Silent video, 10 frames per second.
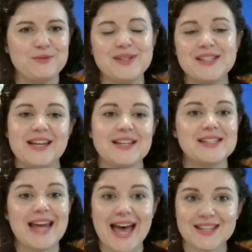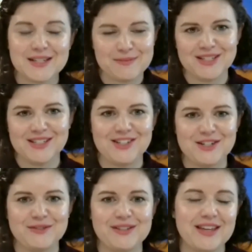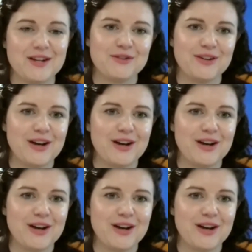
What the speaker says: almost text as image. They're not.